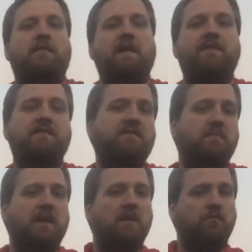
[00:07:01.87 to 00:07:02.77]
that this has
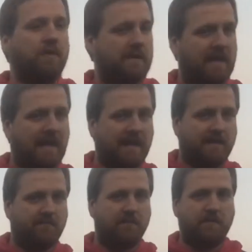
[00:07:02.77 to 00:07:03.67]
become really
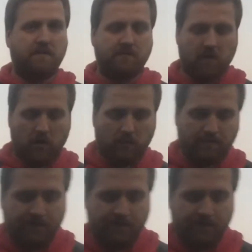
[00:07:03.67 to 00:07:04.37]
handy for me. So